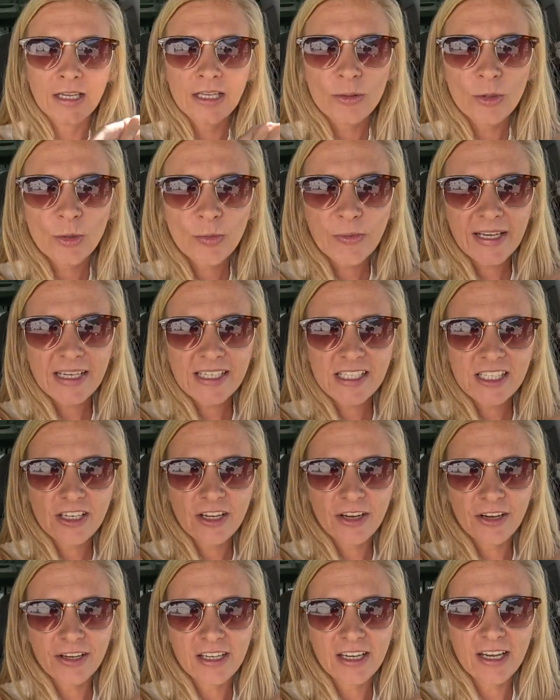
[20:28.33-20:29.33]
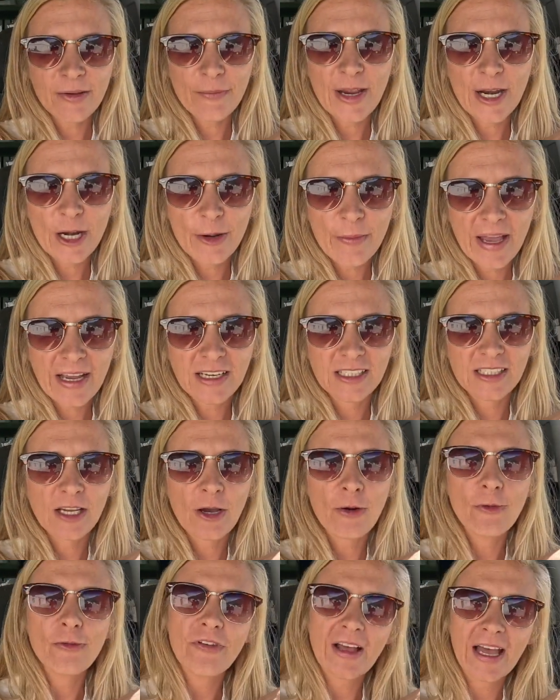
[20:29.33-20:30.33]
You'll be pleased to know I made it back to the
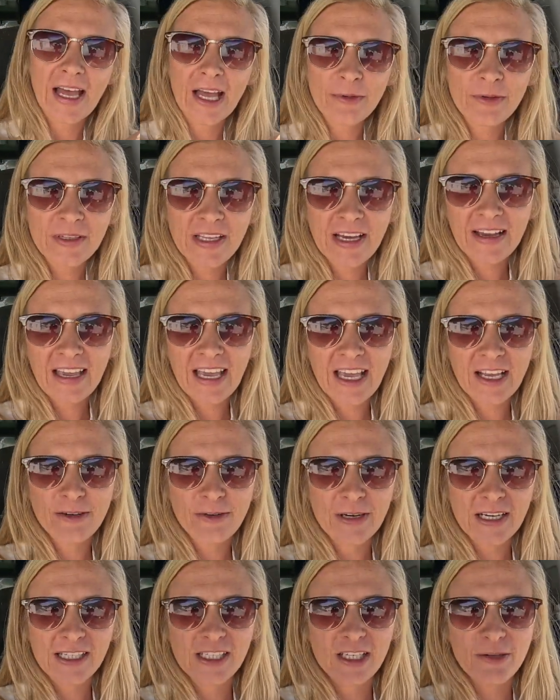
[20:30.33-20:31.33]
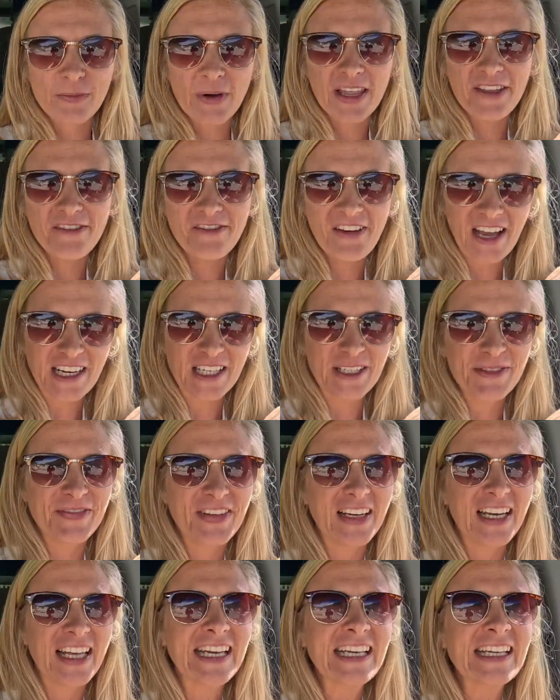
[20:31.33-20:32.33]
old van without getting arrested by the fashion
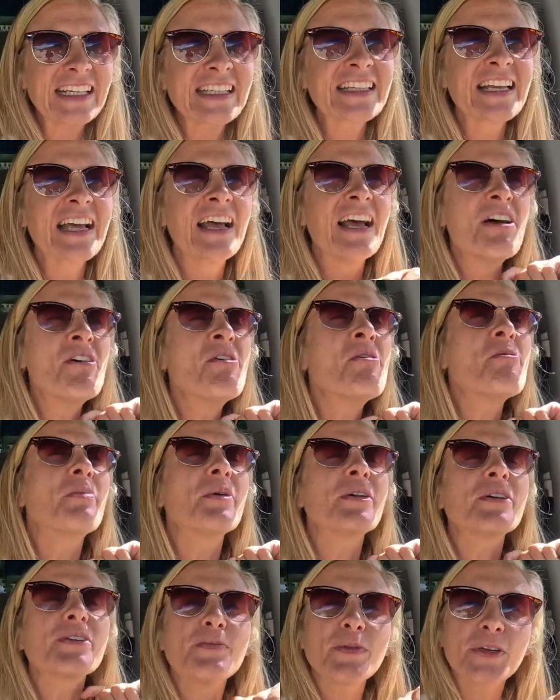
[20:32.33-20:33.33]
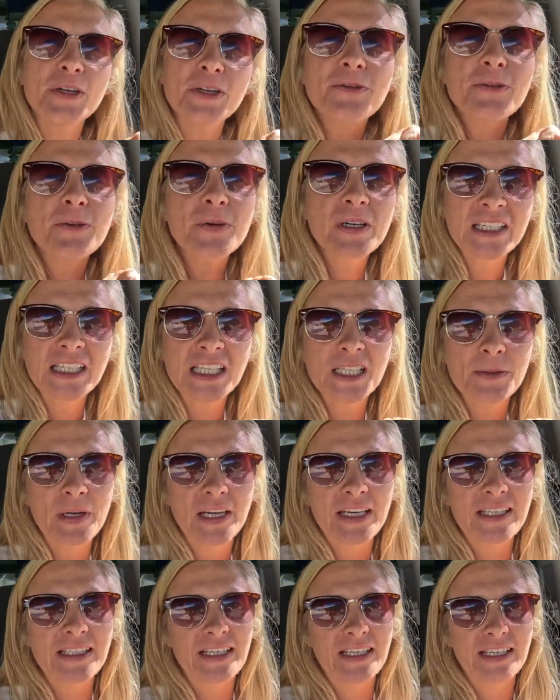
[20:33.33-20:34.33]
police. But as beautiful as this
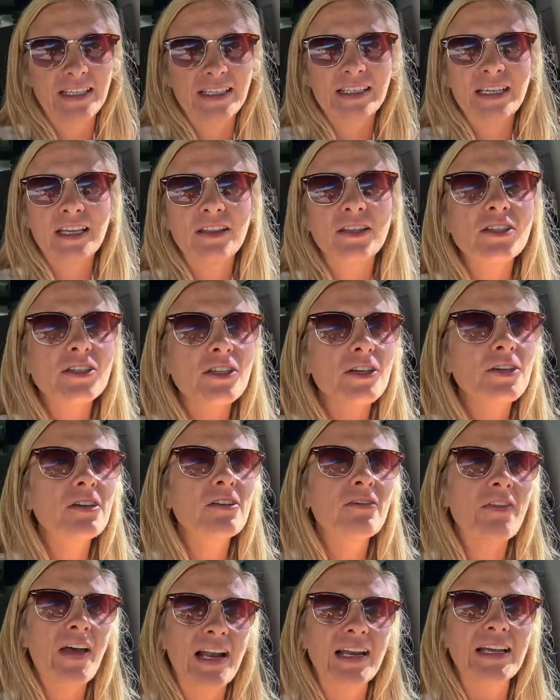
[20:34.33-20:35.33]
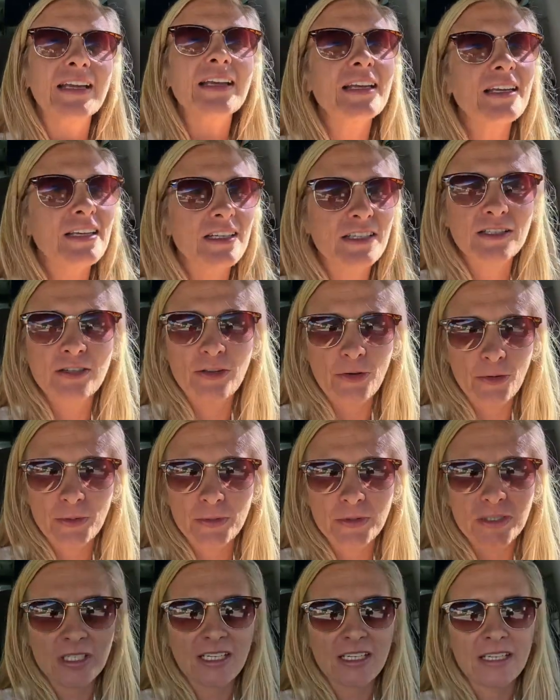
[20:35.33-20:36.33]
place is, and the Soka Valley is
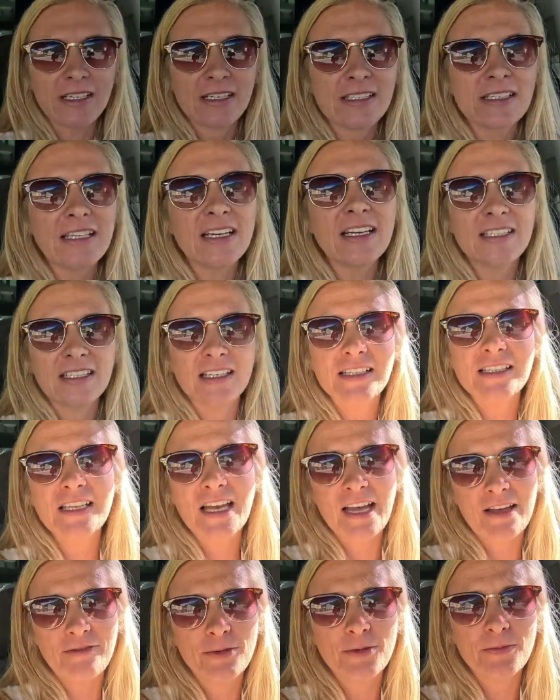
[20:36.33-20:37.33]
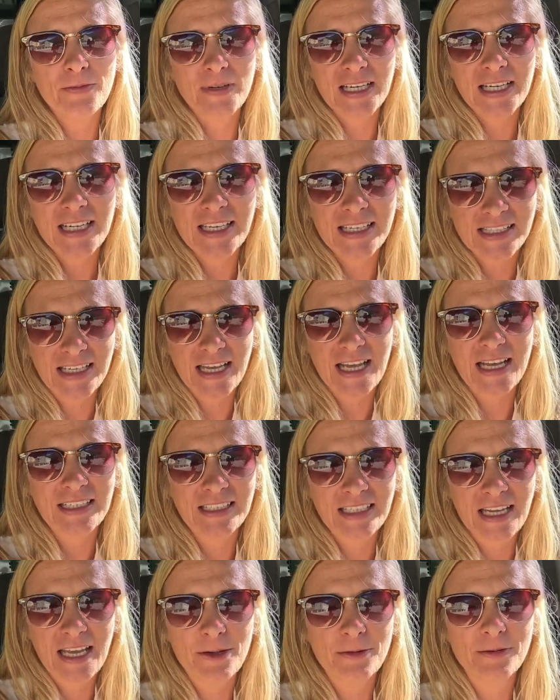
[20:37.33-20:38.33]
gorgeous, it does have a really sad
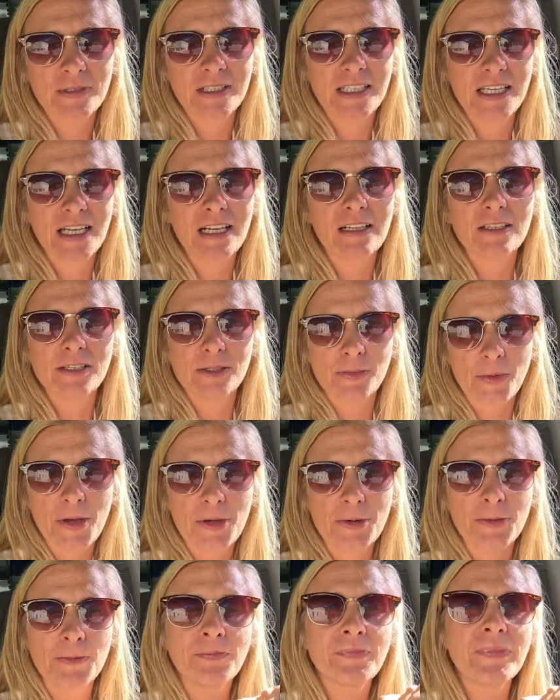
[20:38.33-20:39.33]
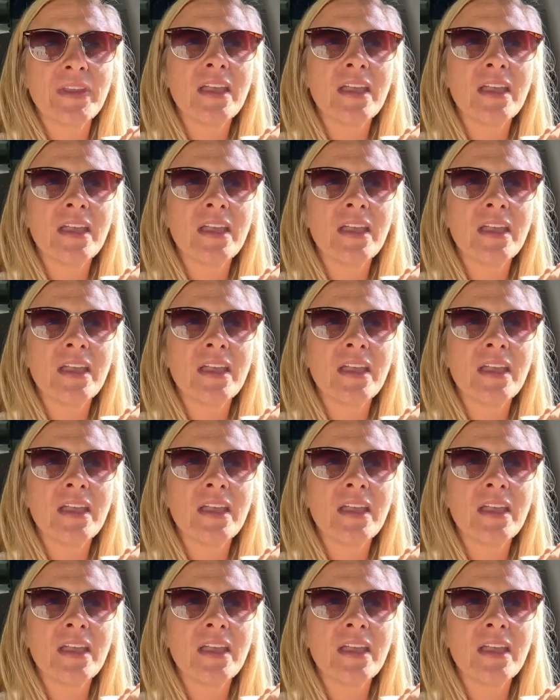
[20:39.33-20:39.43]
tale to tell as well.